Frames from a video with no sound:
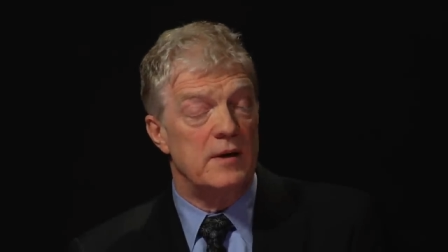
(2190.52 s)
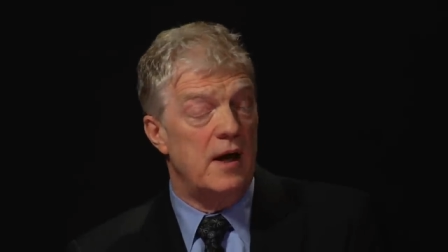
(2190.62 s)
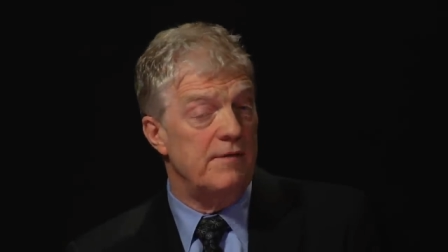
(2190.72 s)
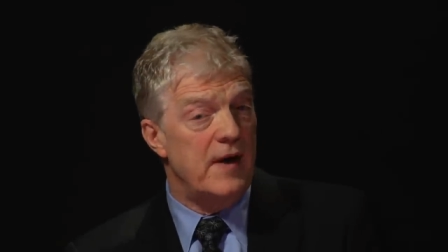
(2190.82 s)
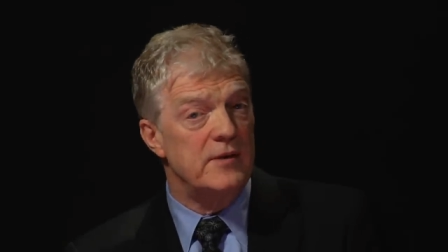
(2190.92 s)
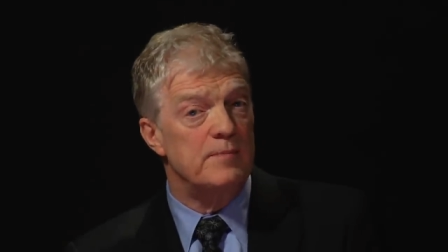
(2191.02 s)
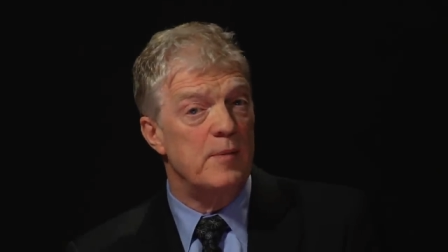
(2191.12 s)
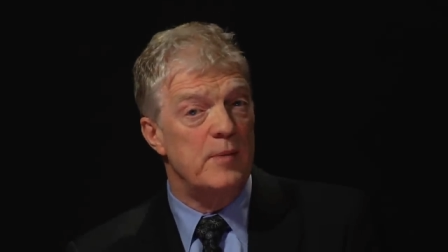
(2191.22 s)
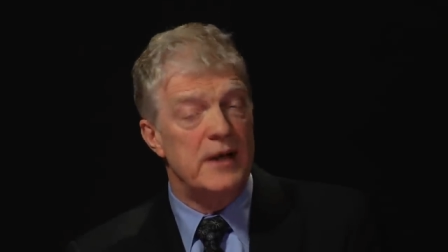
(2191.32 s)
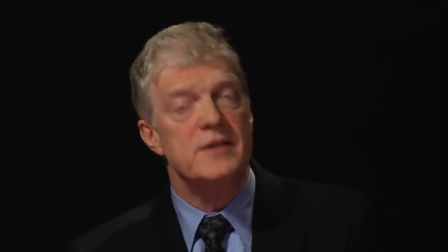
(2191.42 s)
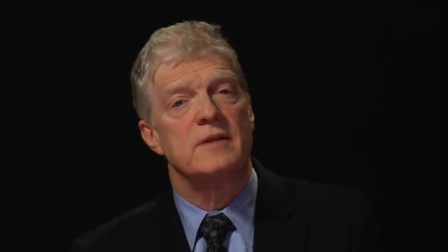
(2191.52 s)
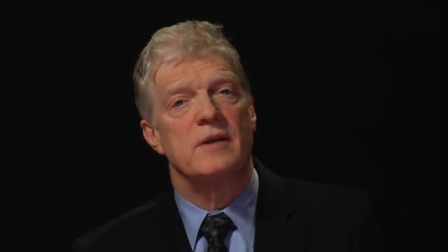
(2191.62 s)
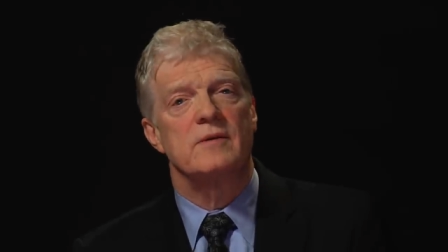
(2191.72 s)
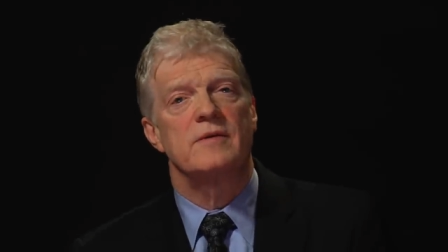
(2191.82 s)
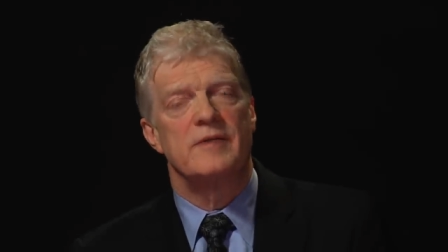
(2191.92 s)
I find it perplexing,
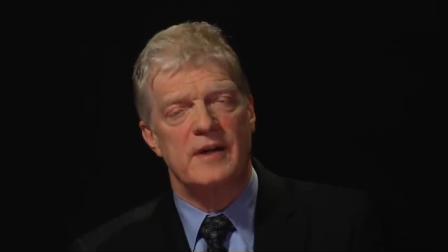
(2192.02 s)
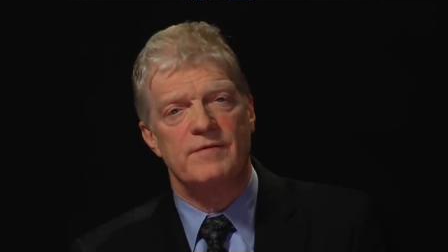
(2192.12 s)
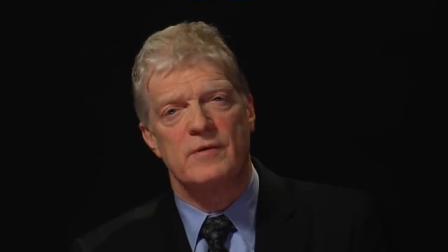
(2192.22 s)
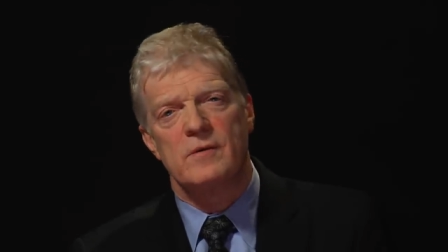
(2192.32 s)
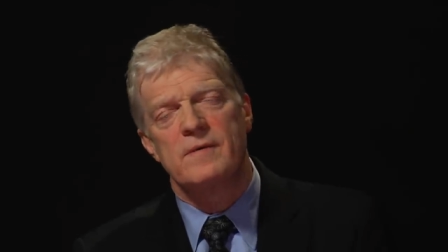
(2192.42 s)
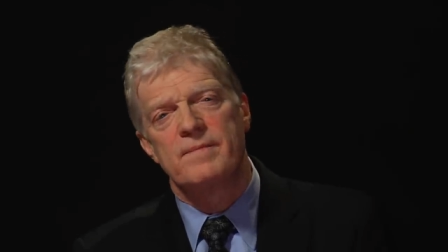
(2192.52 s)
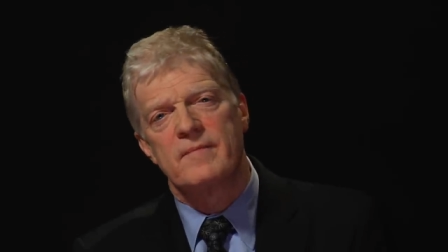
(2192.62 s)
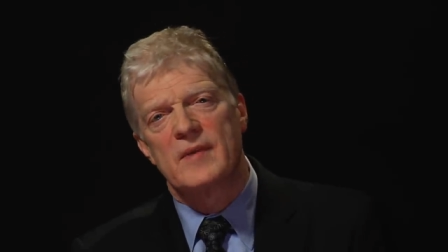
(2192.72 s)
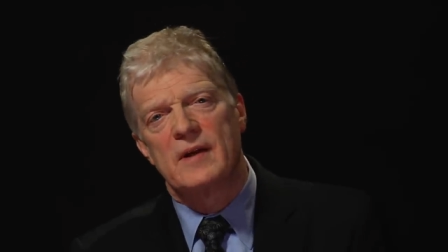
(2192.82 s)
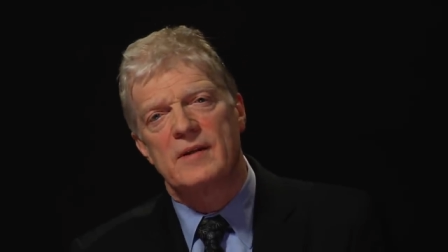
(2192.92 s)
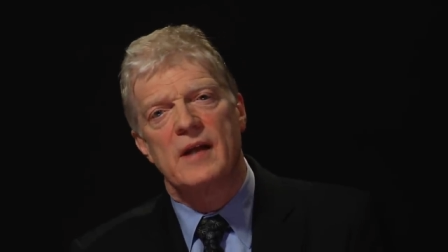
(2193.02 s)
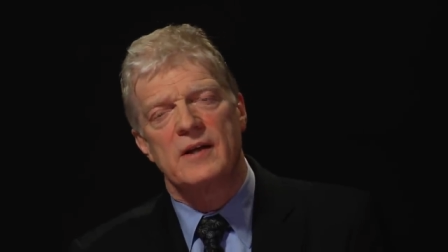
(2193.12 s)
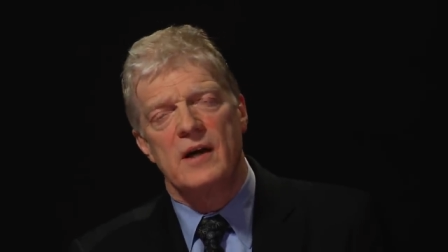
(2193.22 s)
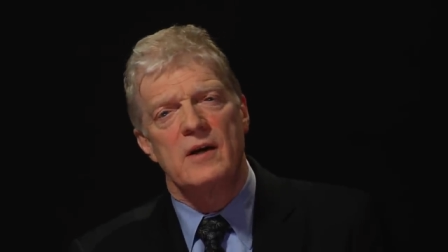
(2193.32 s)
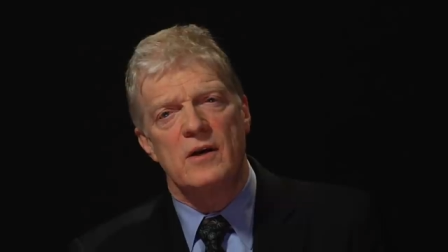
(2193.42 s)
though, therefore, that
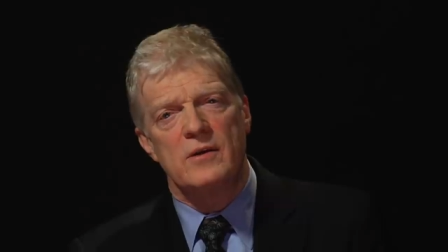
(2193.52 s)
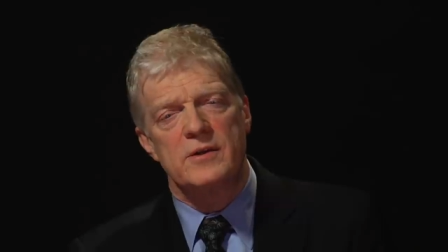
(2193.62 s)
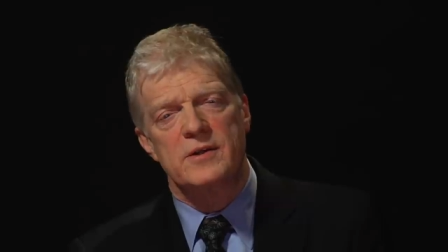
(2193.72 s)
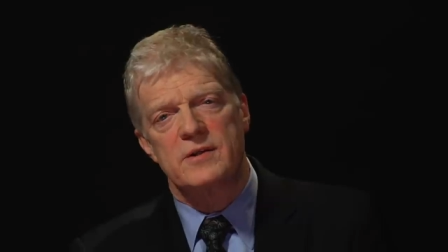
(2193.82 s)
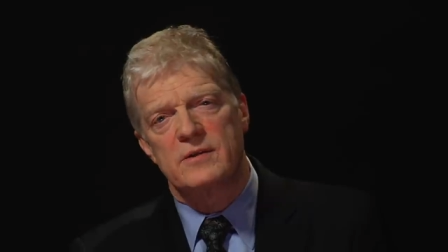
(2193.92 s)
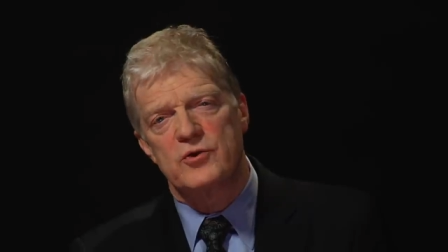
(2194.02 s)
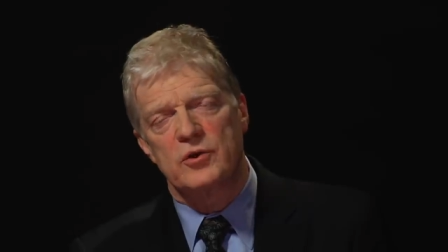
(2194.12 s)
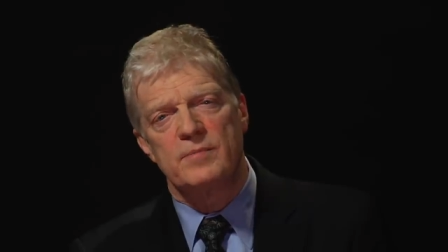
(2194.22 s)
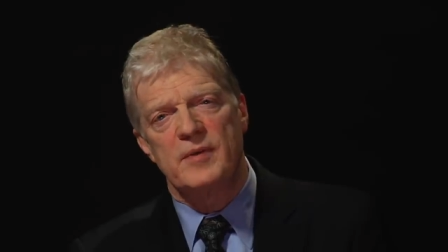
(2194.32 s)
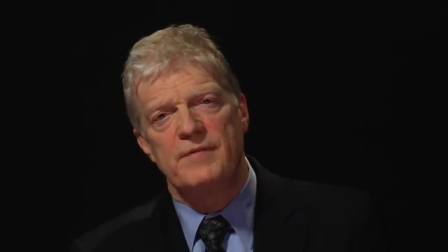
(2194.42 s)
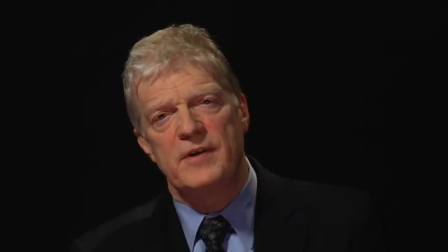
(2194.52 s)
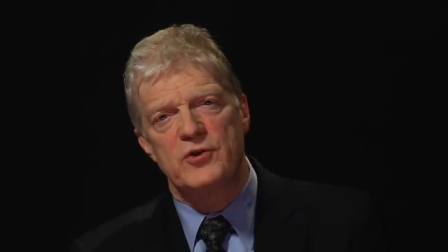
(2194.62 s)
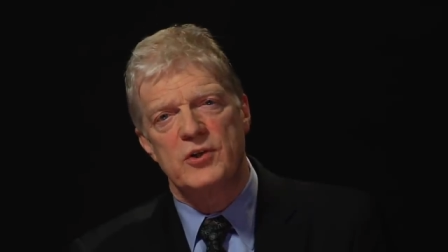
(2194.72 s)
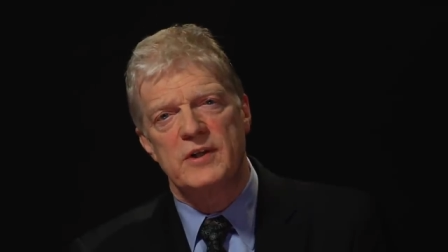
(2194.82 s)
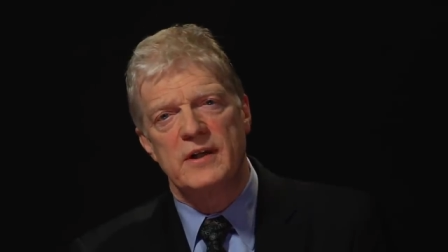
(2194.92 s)
the arts shouldn't be
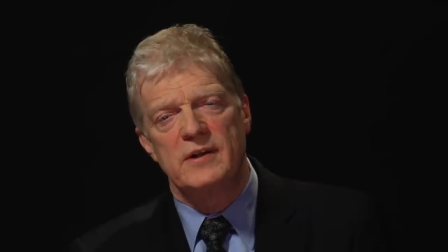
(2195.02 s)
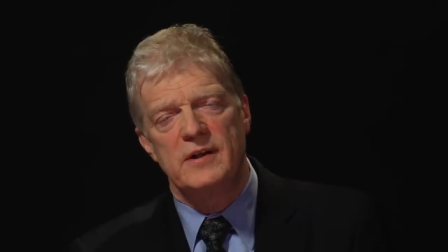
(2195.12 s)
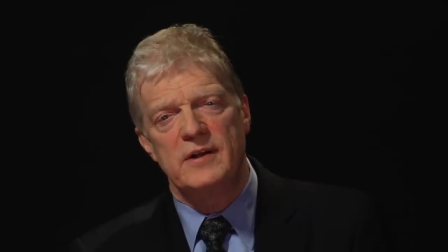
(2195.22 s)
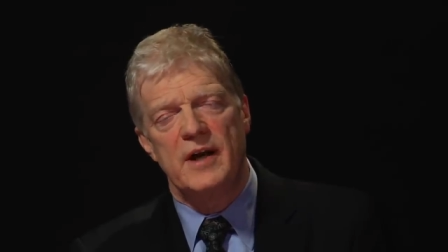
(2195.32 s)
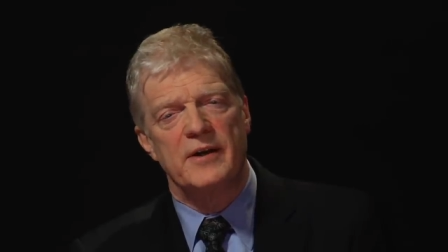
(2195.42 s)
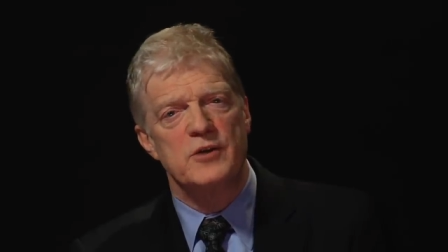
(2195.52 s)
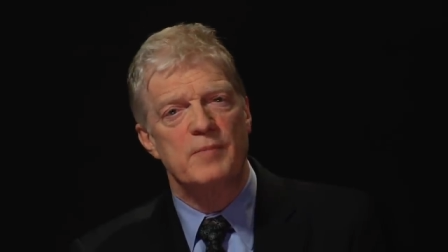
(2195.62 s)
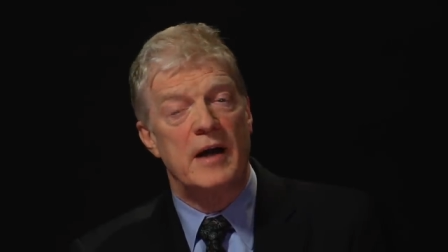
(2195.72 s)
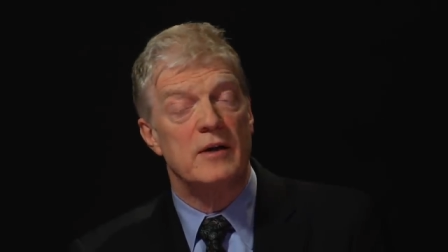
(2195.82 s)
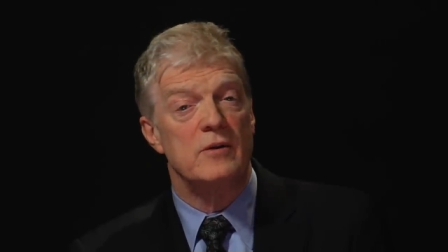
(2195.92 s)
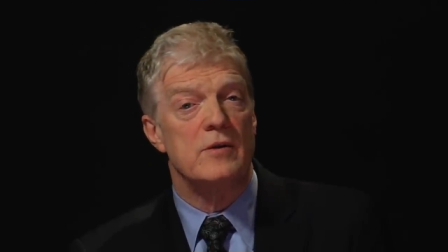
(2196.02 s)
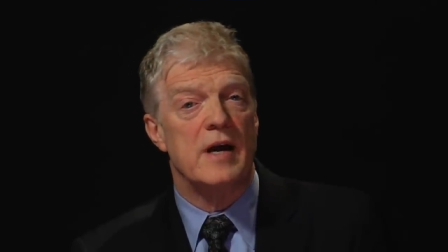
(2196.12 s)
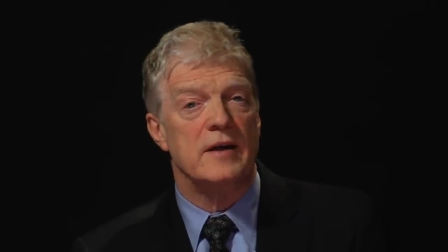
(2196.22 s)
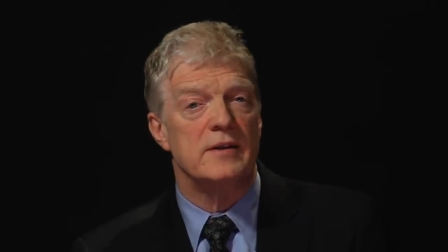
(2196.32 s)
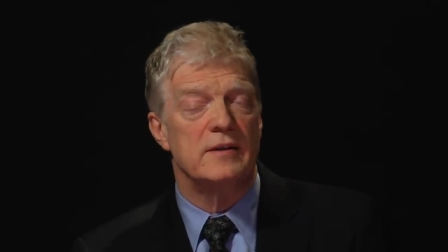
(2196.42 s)
featured in the English
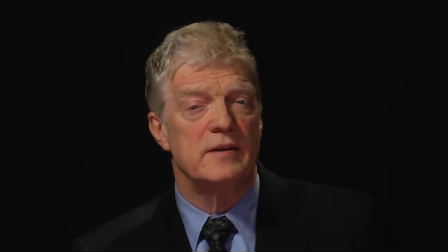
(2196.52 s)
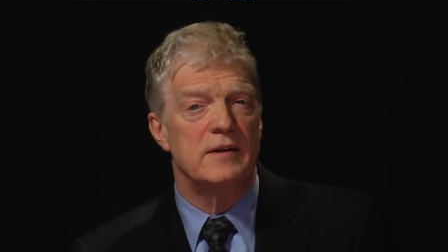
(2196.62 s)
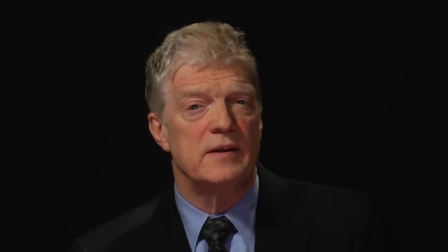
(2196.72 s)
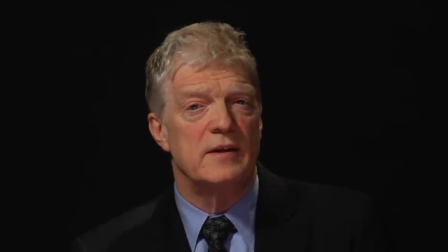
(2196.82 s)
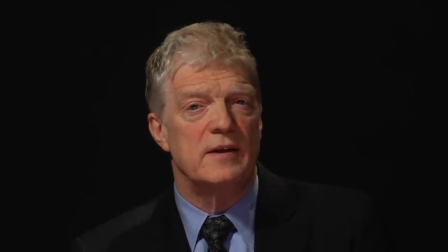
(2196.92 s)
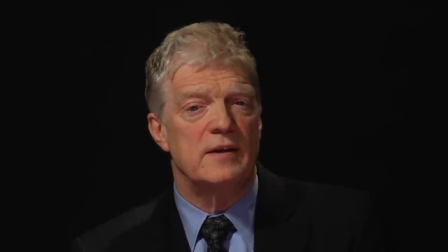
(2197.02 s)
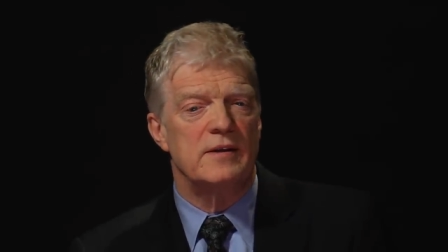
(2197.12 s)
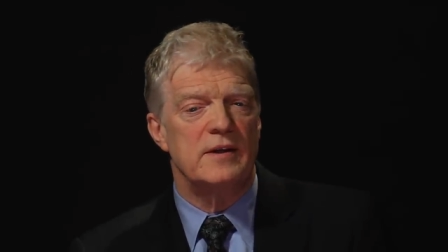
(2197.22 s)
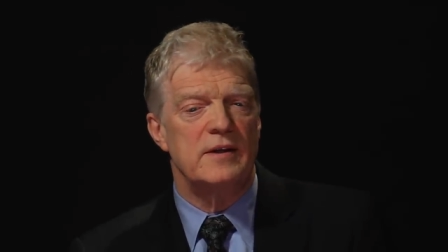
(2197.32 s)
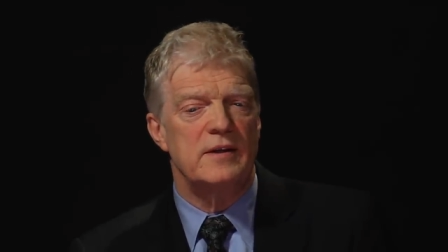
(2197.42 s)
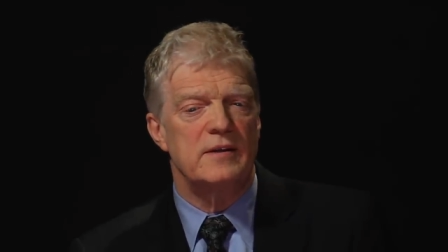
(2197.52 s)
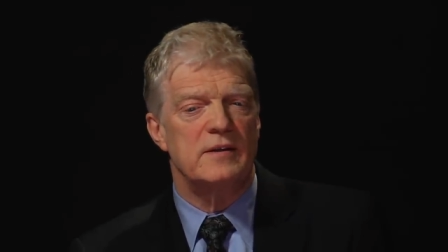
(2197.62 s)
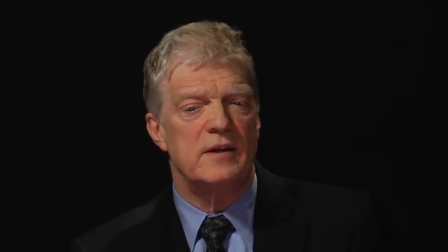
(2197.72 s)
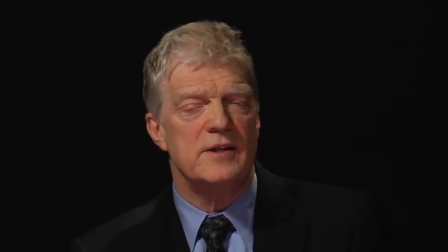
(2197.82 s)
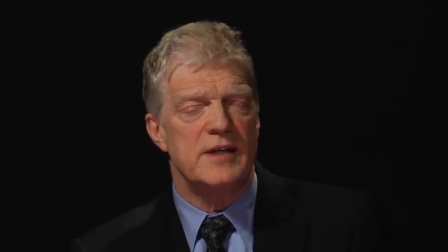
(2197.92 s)
Baccalaureate. The
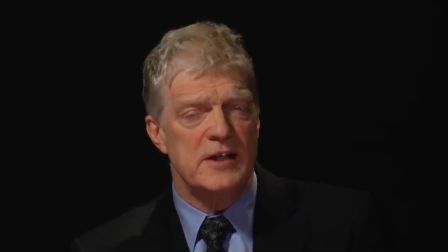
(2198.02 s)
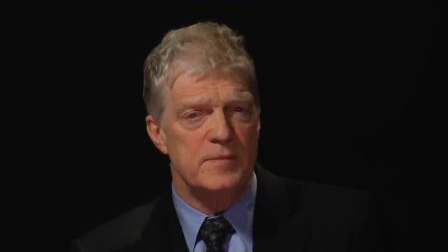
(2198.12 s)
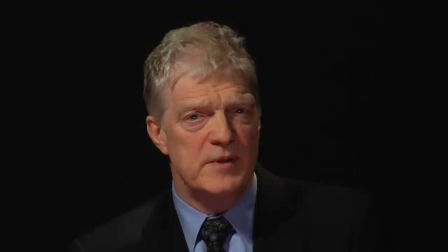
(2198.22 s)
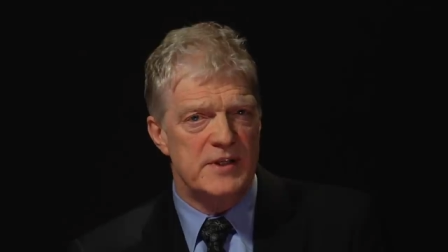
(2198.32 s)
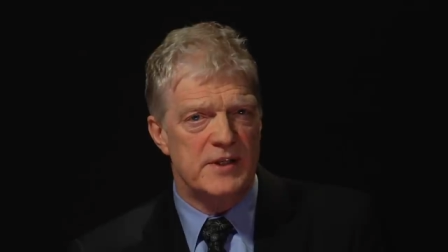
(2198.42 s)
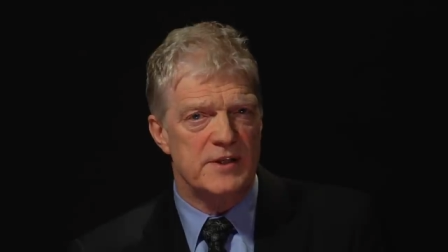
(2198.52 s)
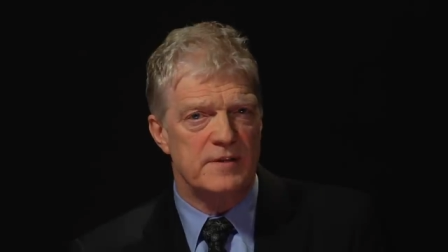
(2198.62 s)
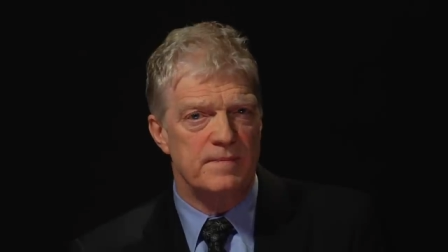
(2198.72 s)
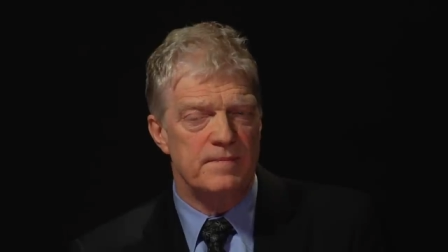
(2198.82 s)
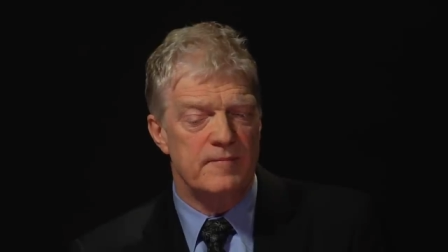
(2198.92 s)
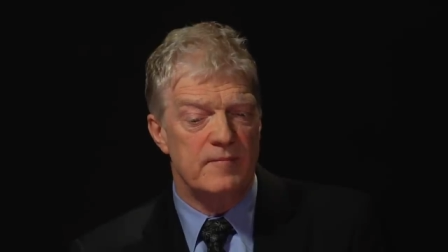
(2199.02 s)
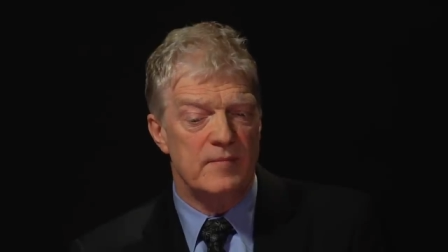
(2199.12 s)
assessment system